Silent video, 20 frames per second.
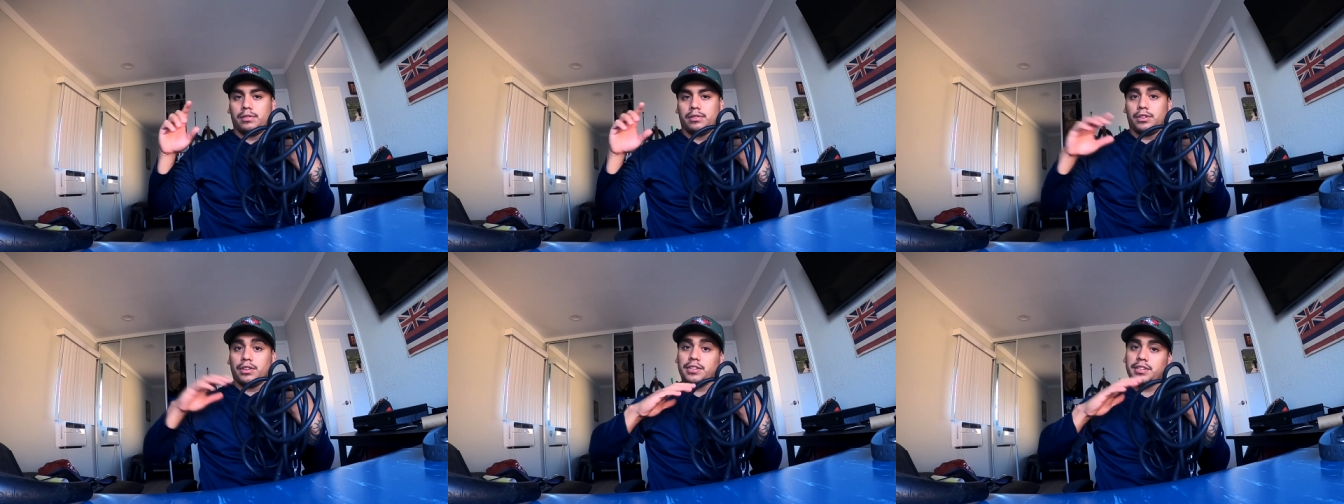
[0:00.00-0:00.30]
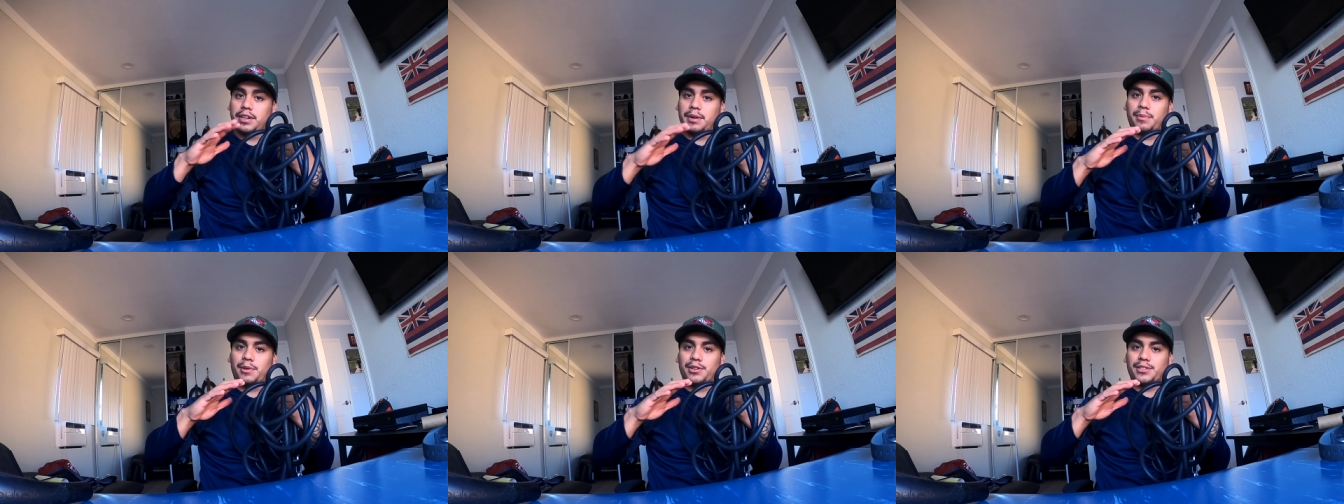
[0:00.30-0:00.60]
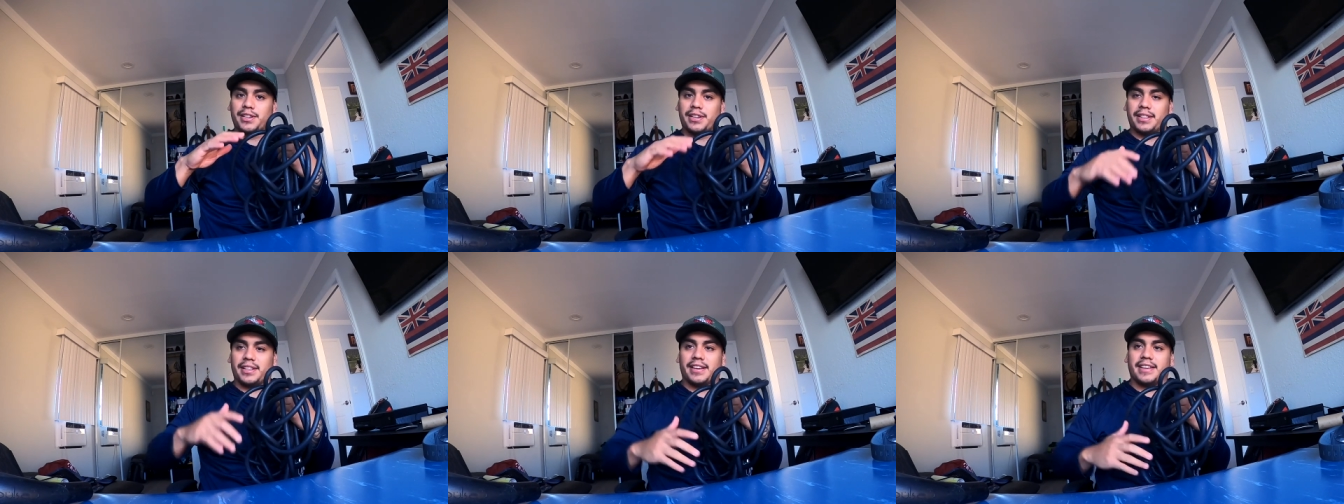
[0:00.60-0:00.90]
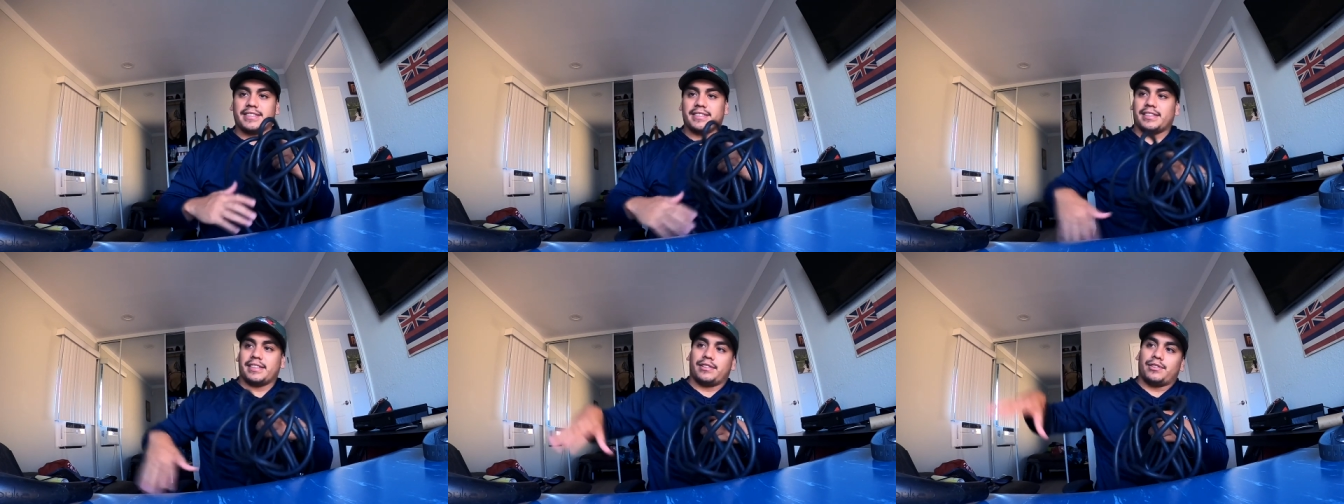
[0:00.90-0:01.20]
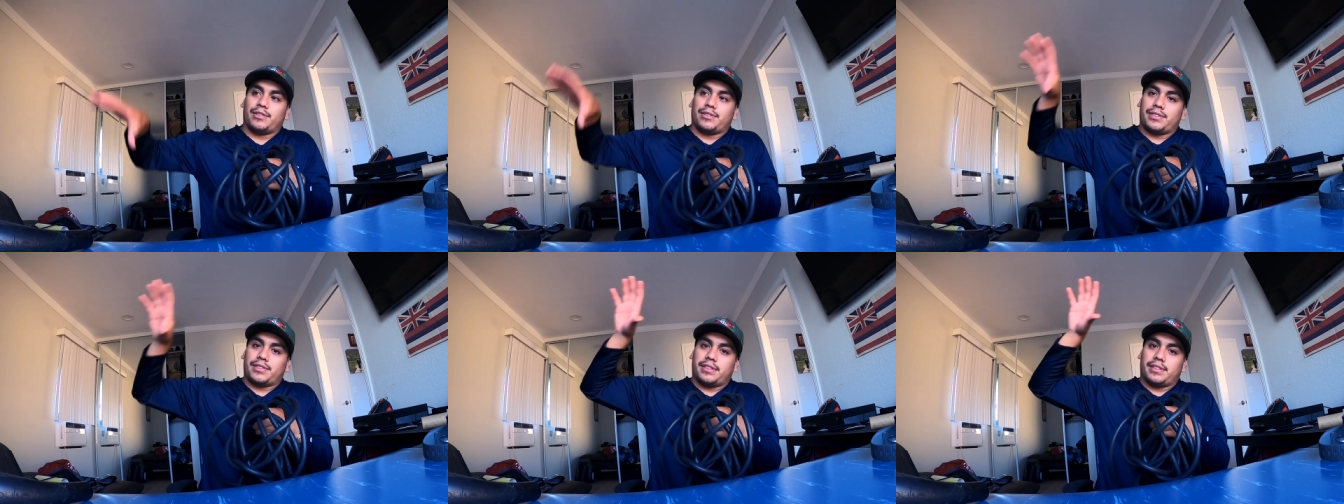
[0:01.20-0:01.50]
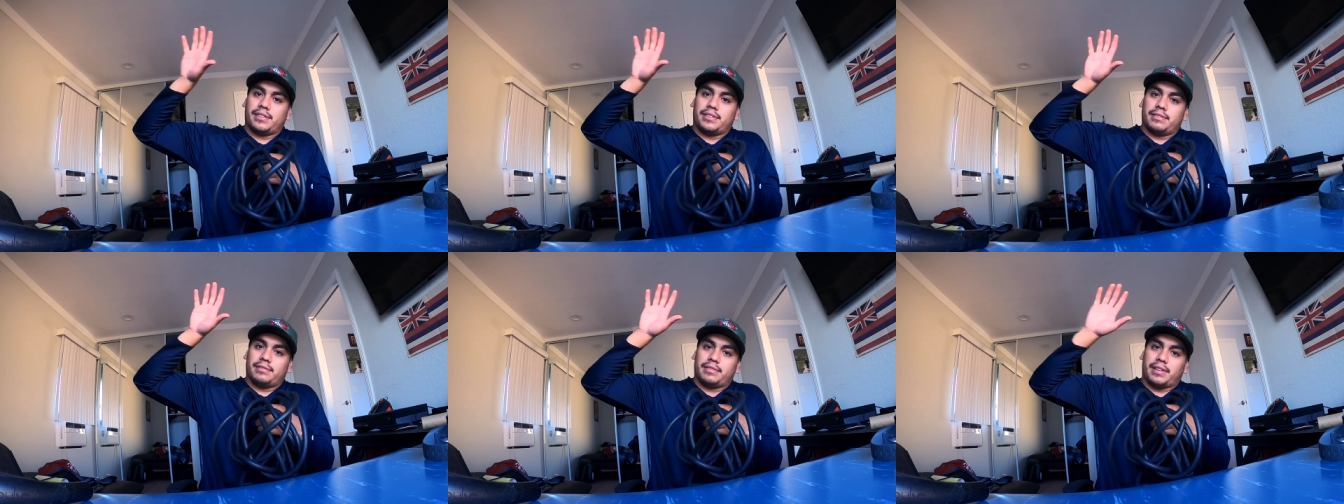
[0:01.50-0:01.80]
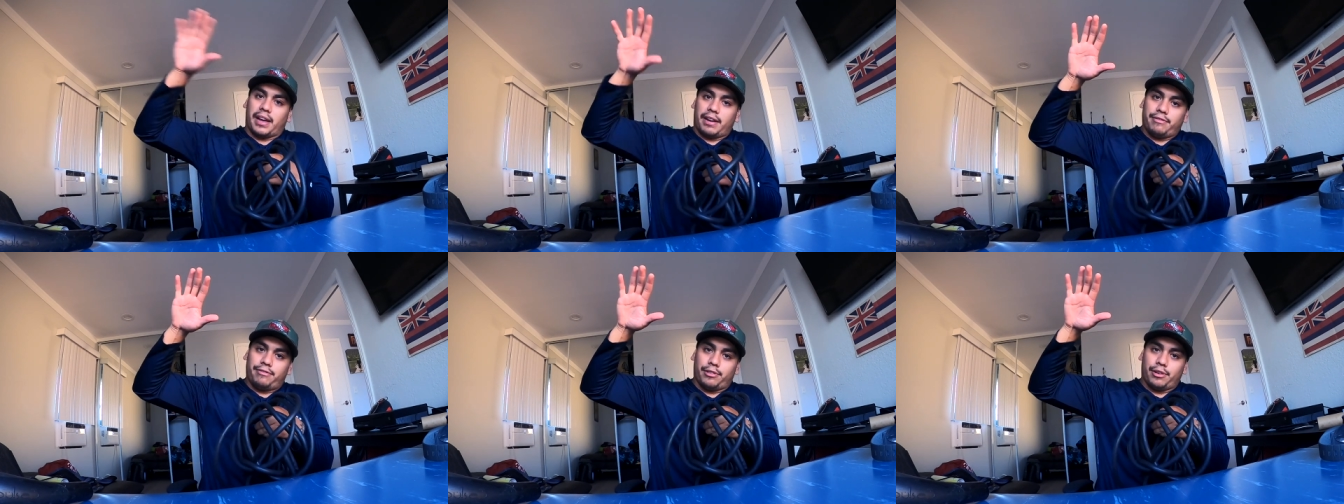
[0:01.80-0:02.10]
So the setup goes like this. It goes
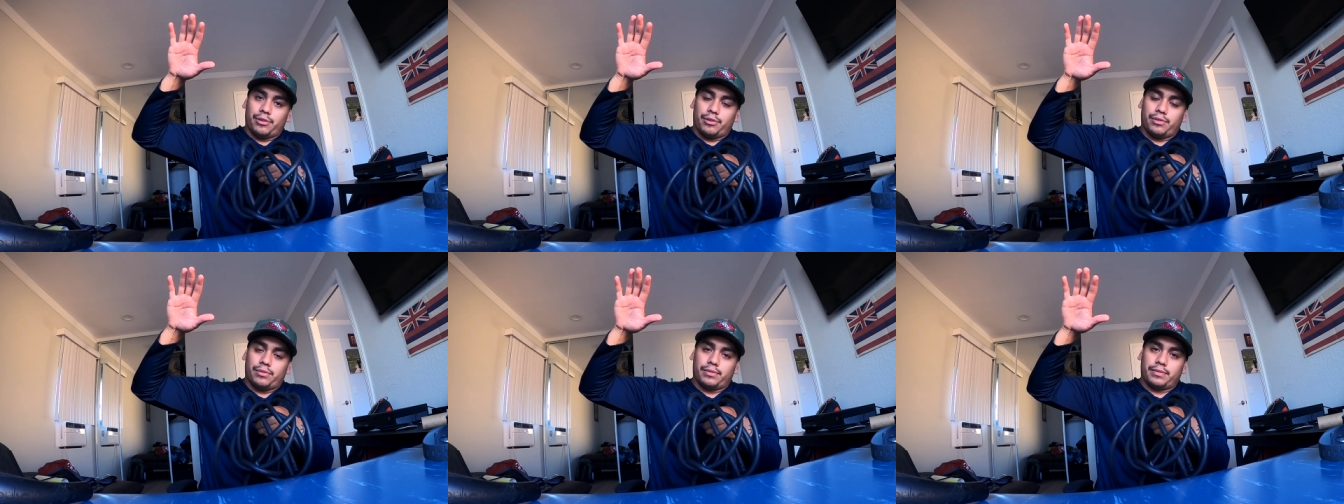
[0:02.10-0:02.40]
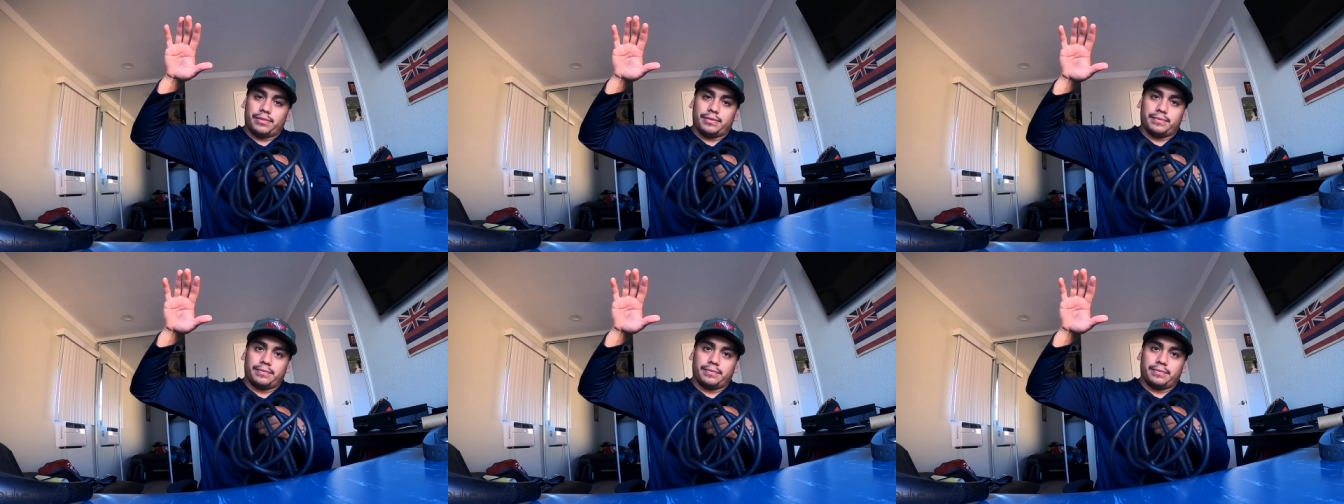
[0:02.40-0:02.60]
dive float,